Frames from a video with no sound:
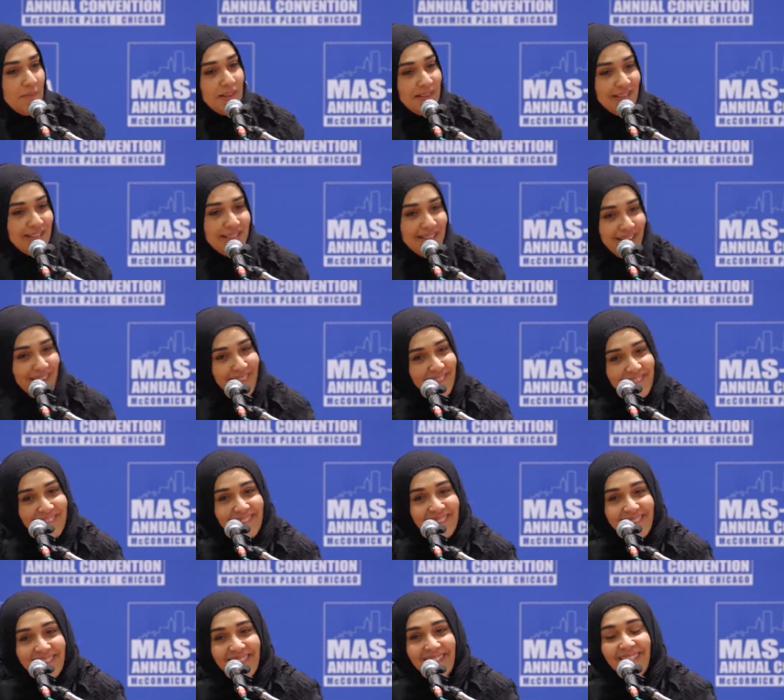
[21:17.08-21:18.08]
minutes
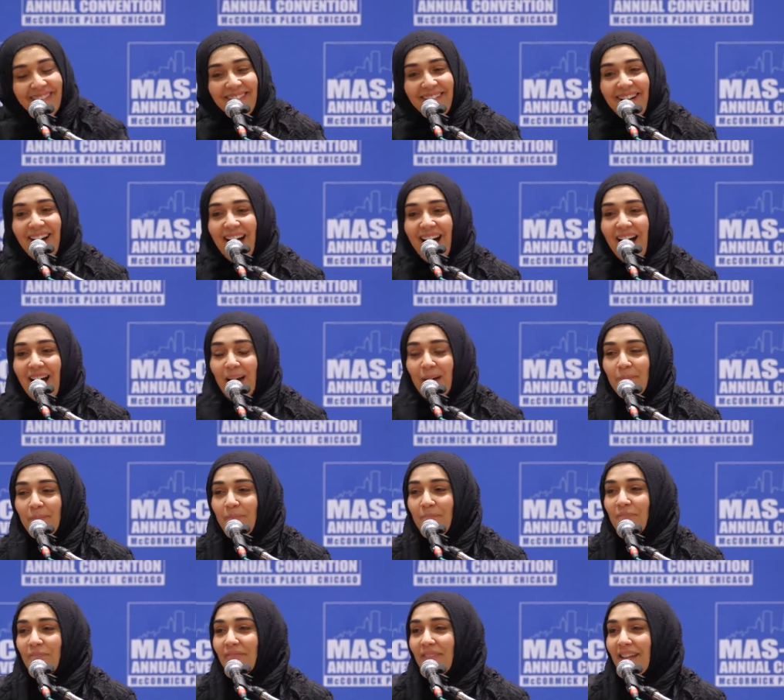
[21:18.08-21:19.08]
left,
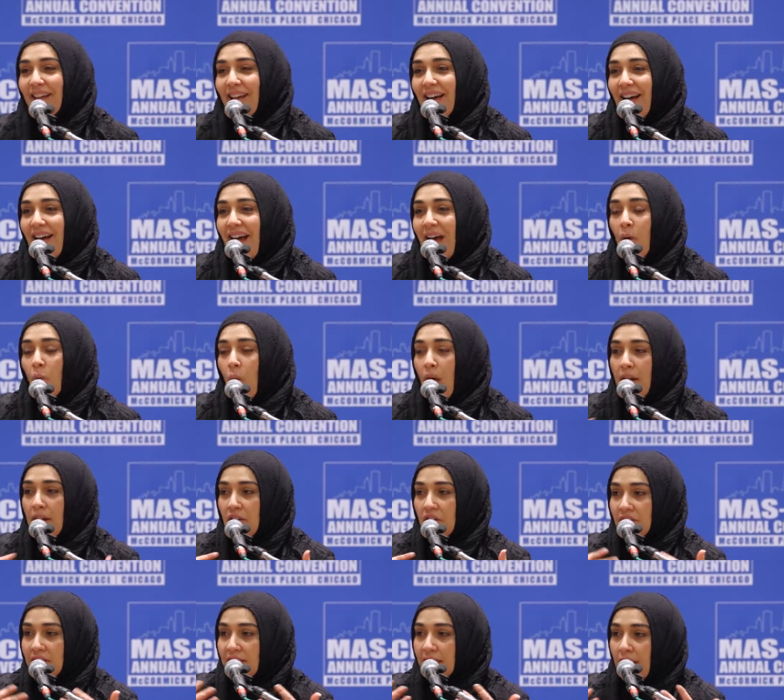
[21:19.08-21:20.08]
um, I want
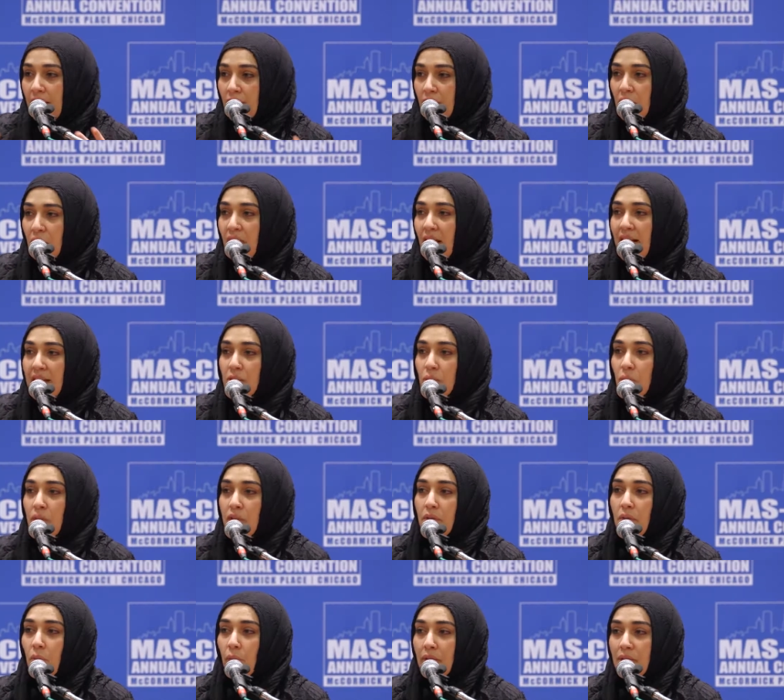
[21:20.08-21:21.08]
to just leave you guys
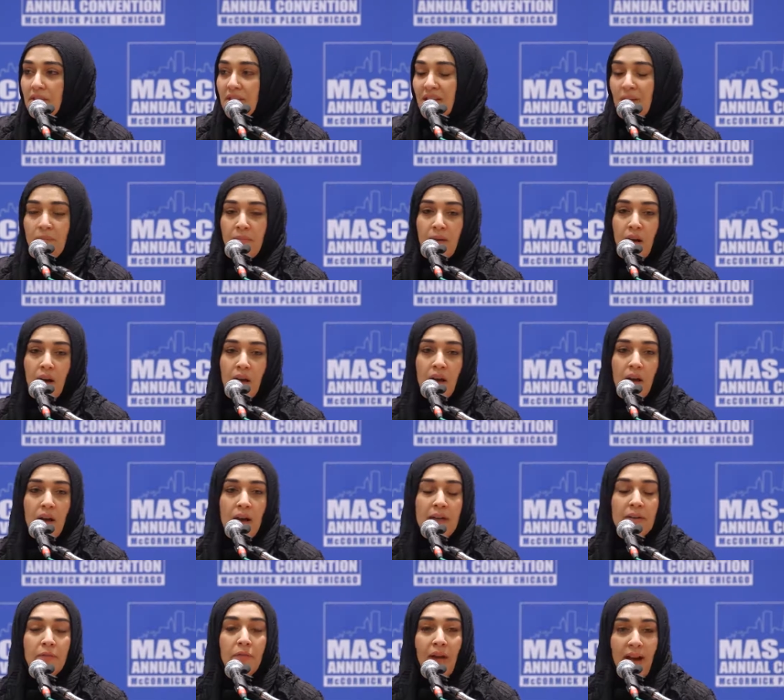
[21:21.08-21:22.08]
with, with some
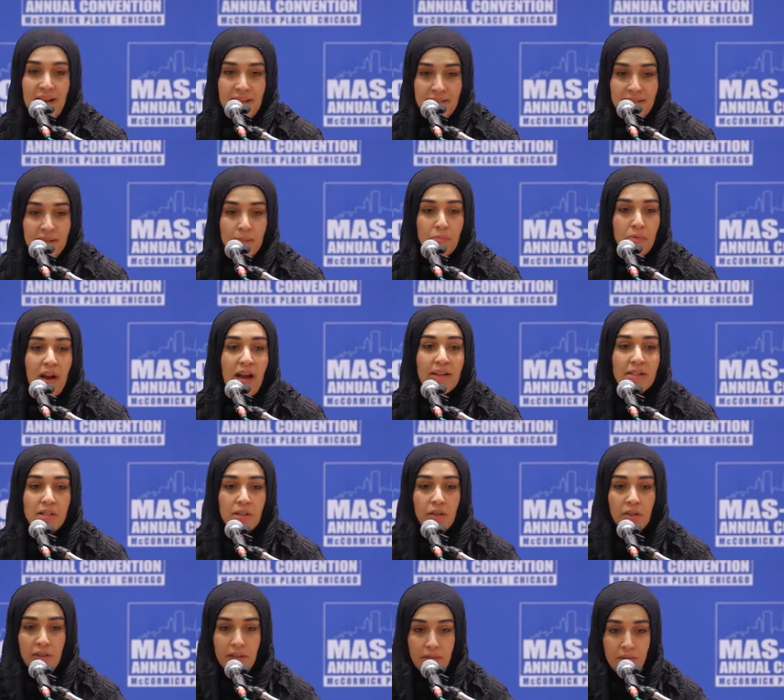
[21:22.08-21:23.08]
advice, some
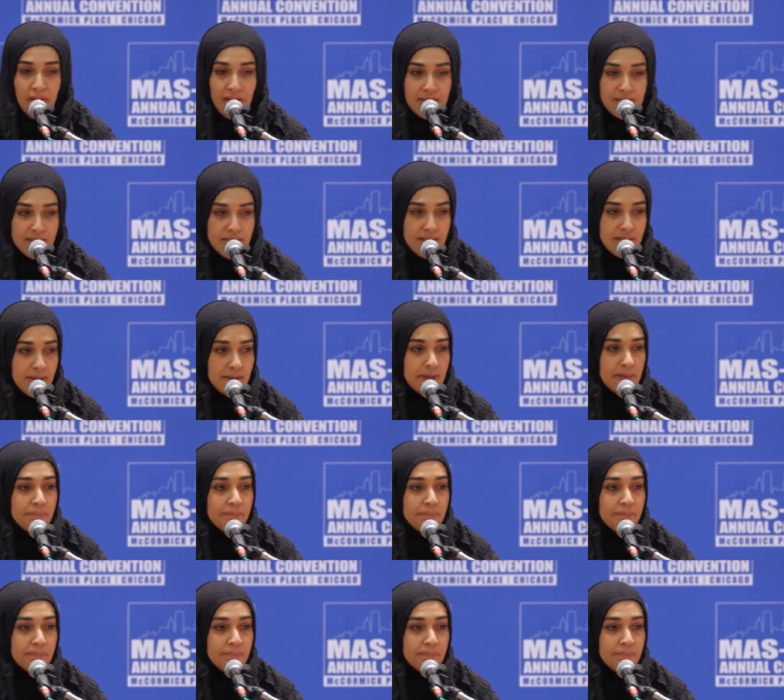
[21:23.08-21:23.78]
practical advice.